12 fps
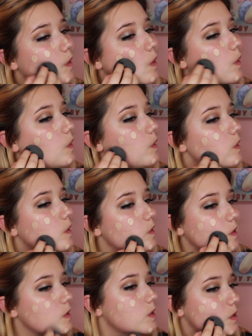
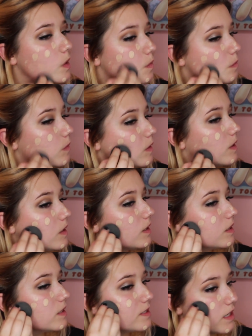and just start
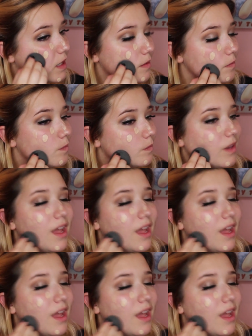blending this in.